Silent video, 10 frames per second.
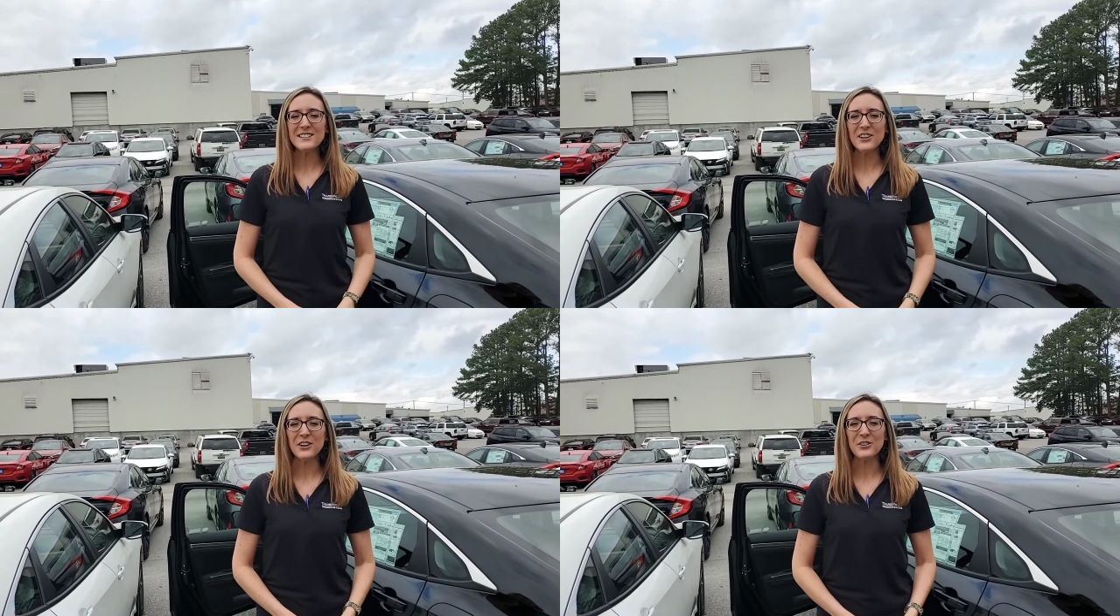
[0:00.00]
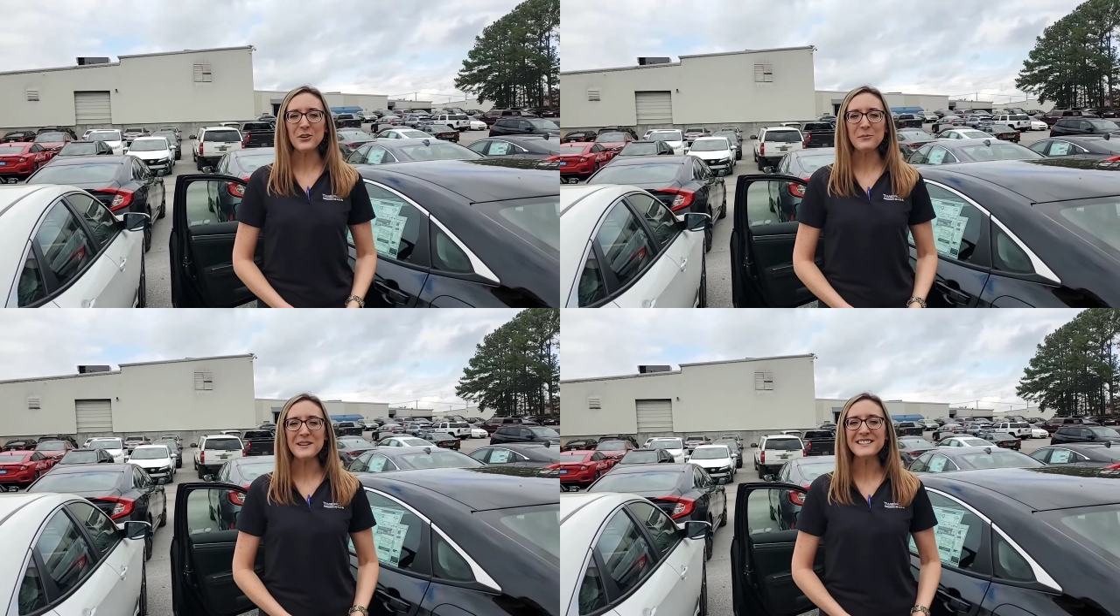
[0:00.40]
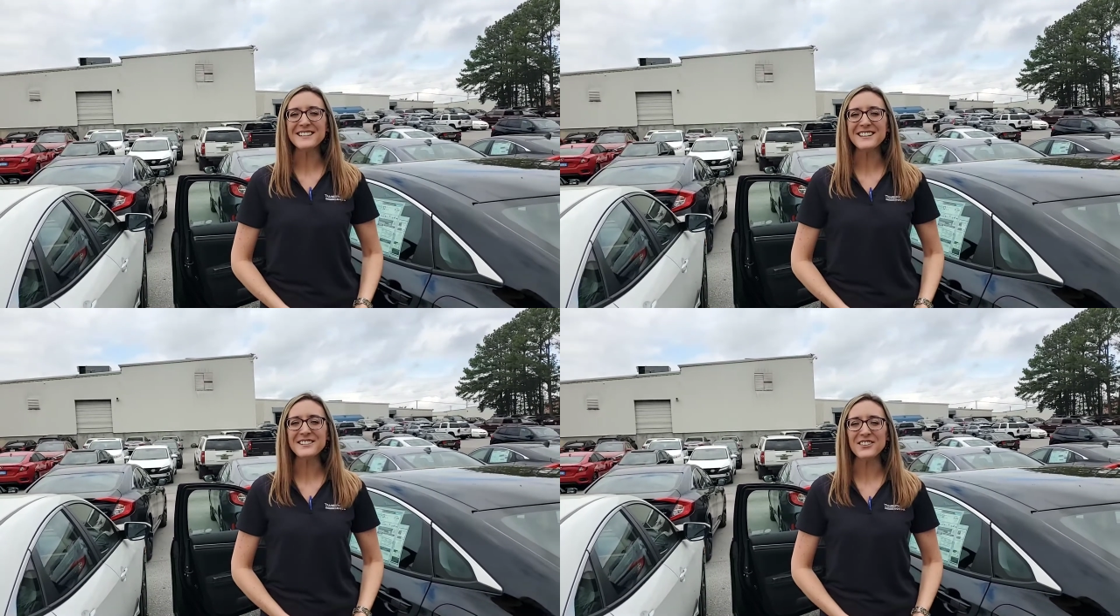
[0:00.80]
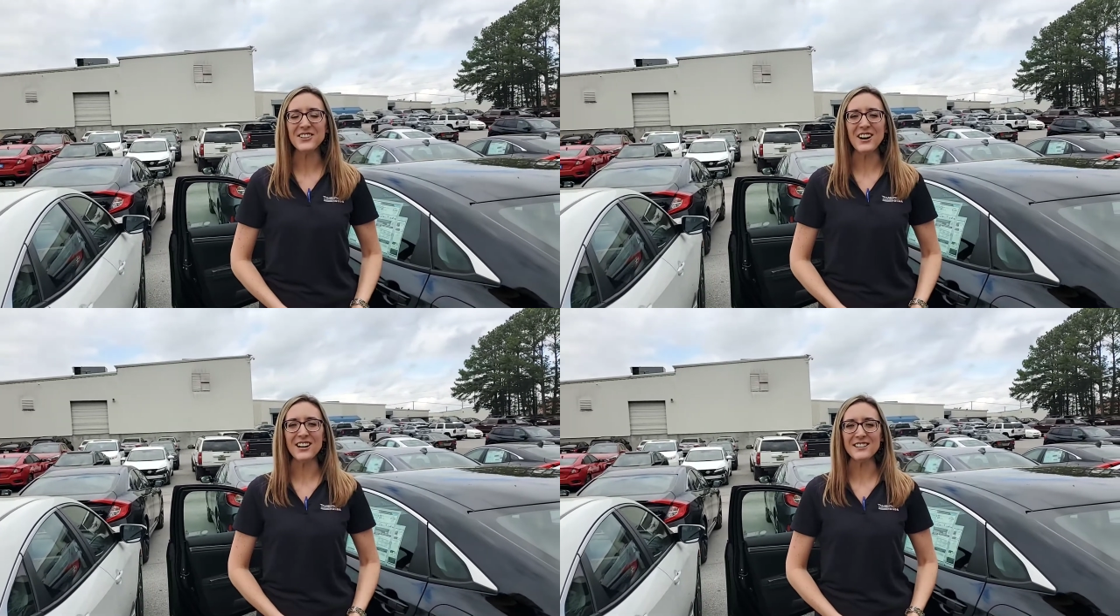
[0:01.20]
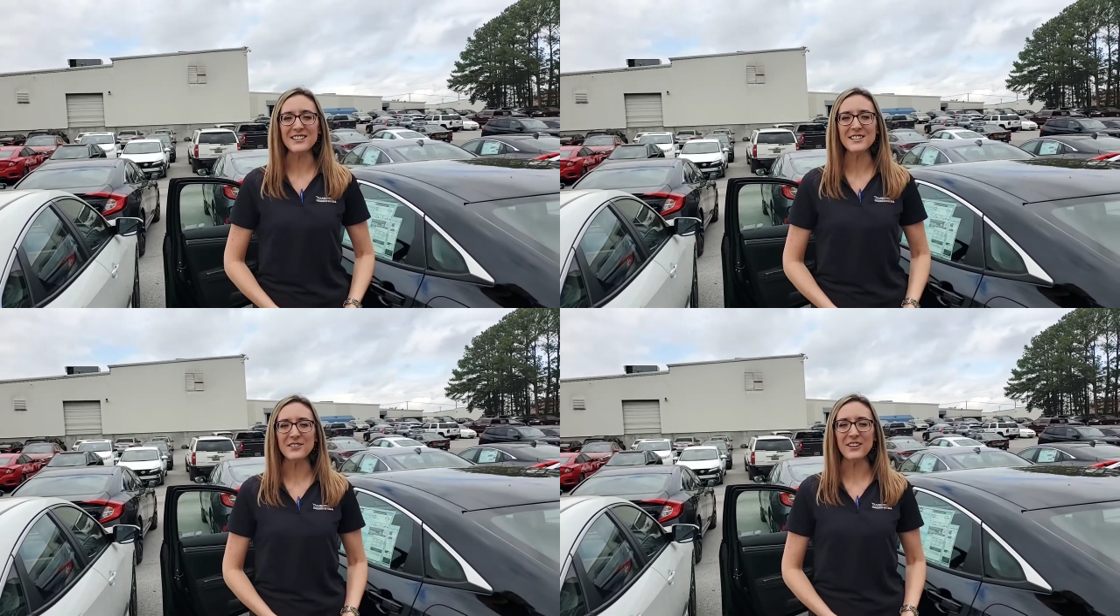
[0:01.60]
to earn your business on the Honda
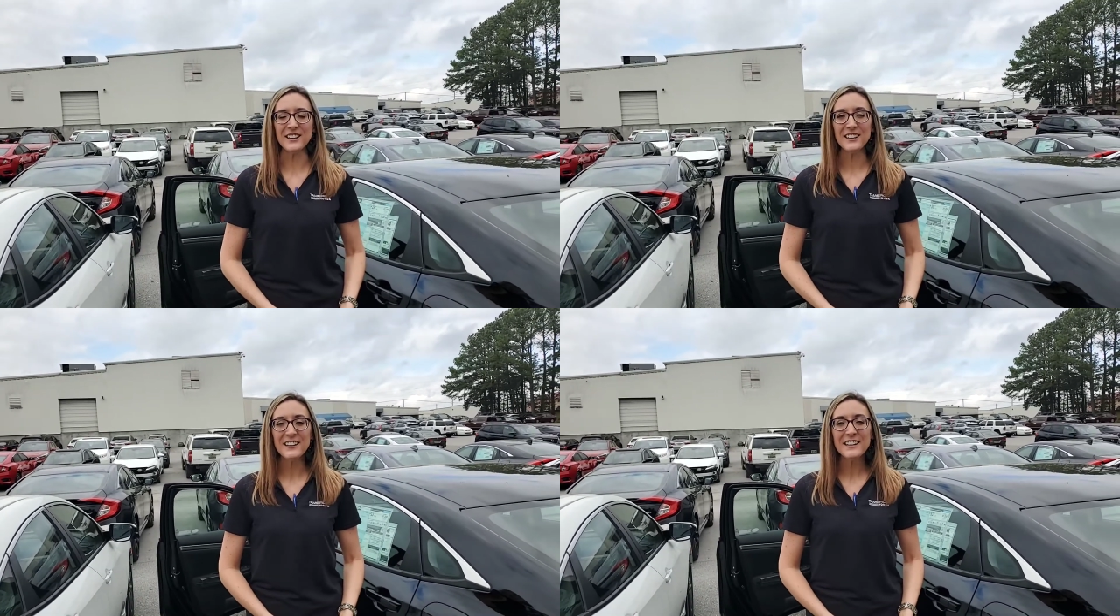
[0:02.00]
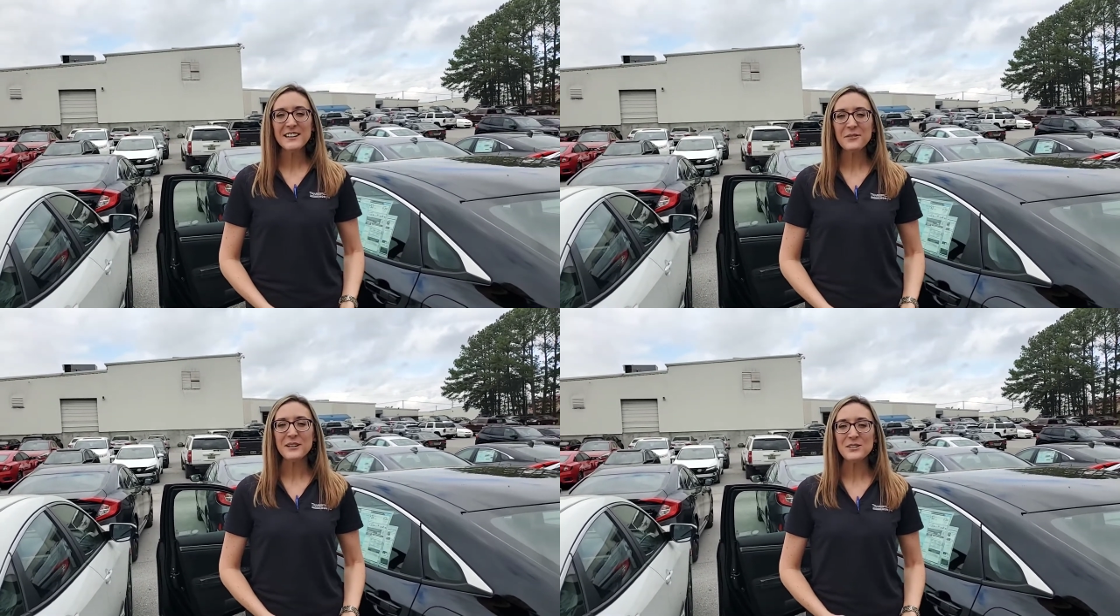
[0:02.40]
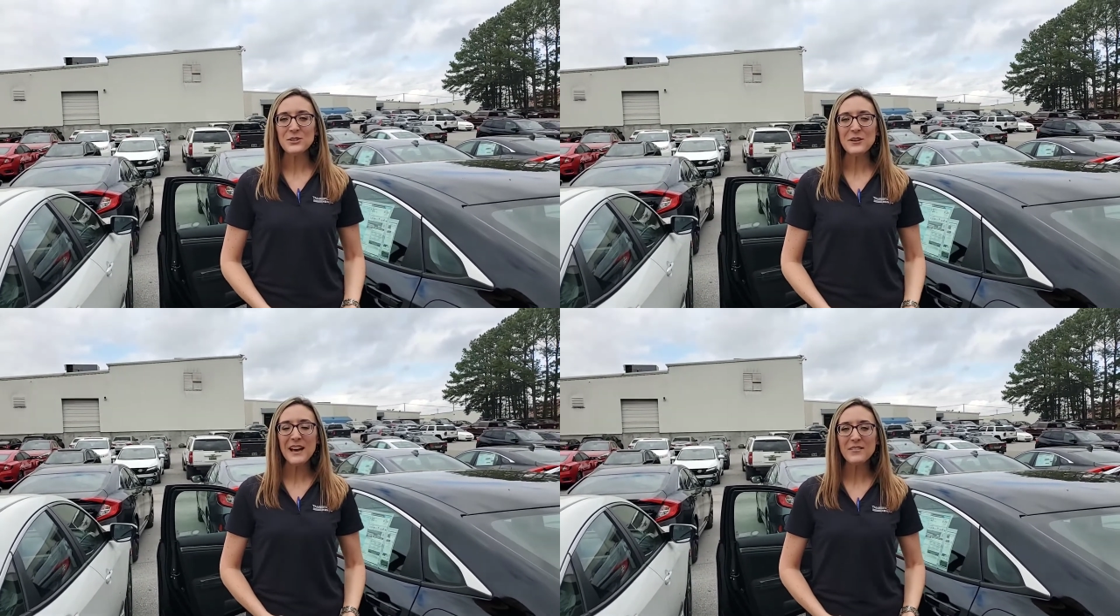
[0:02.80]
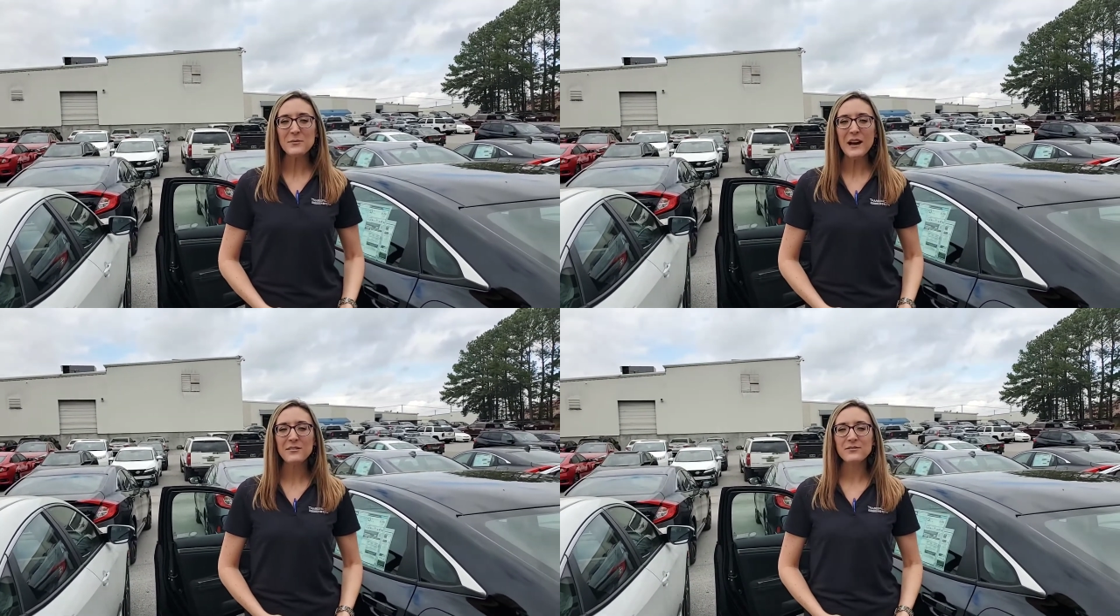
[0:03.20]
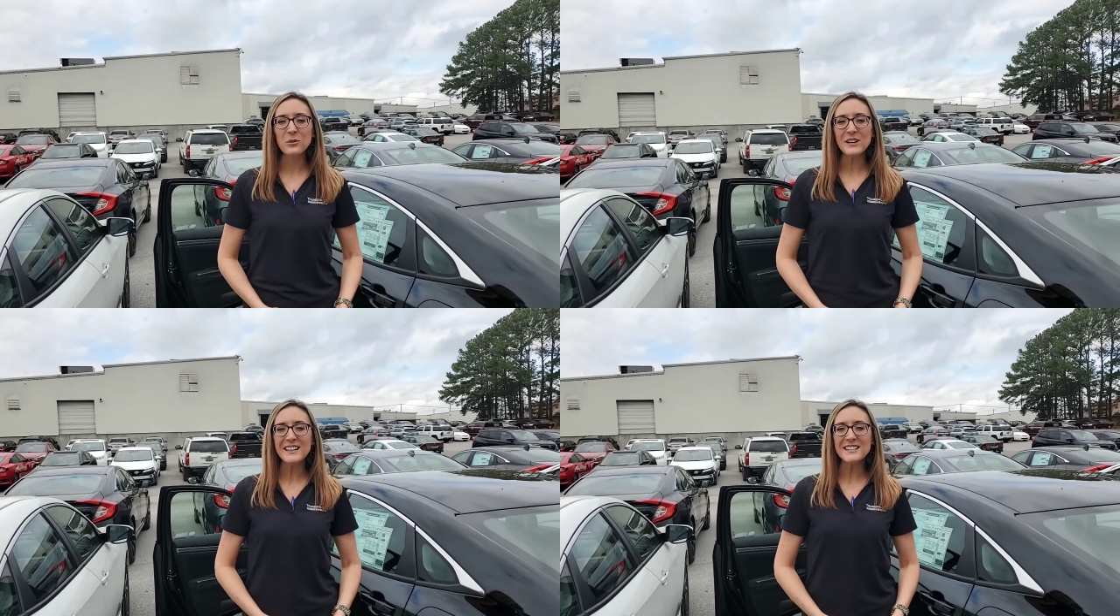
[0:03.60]
Civic. We do have about
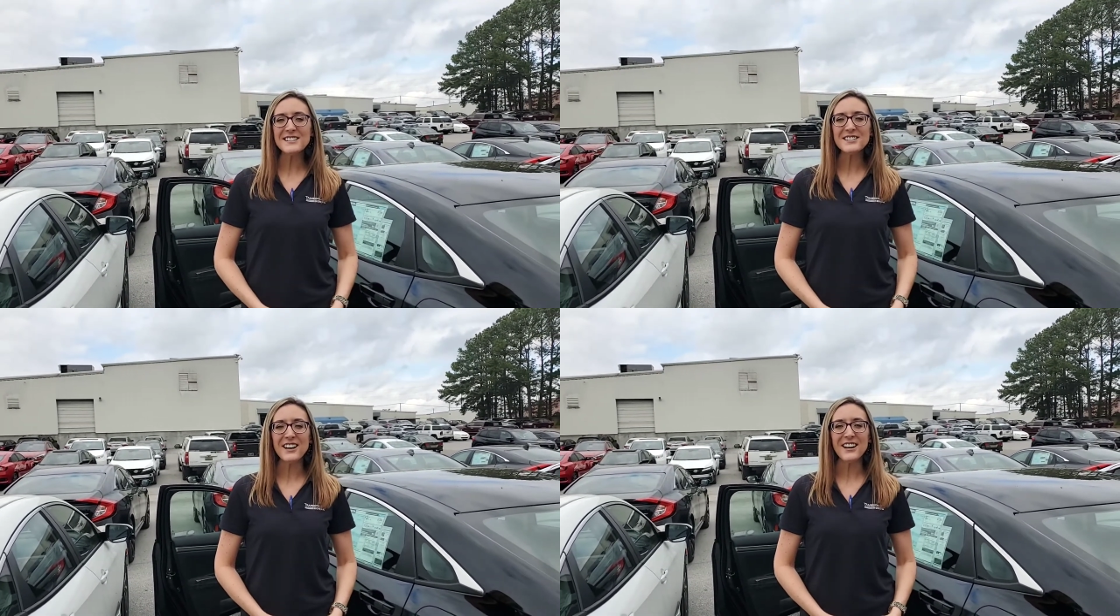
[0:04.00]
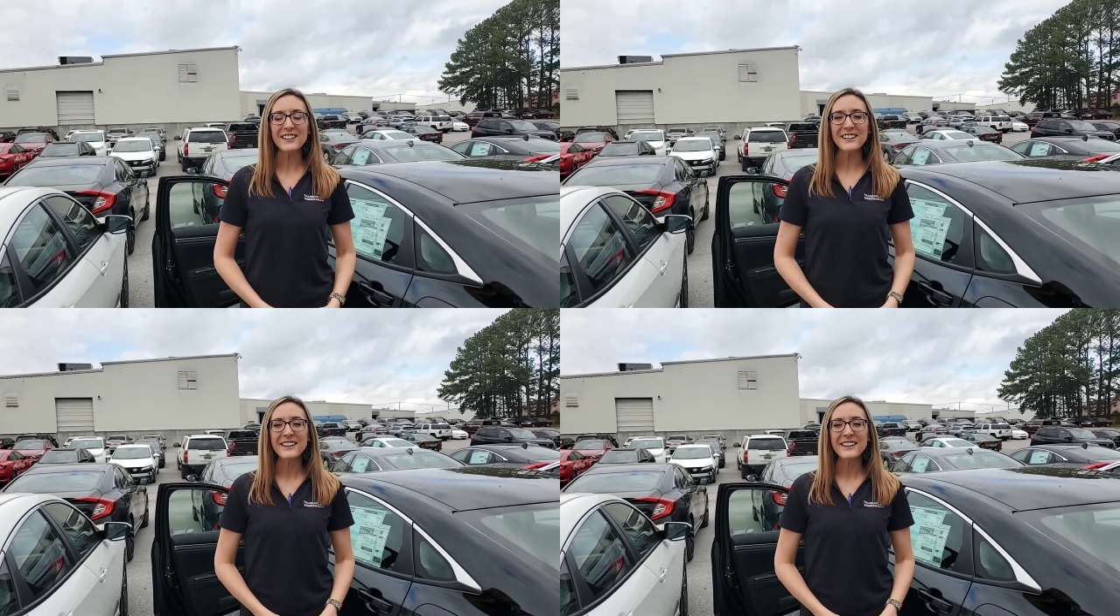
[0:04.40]
40 in stock.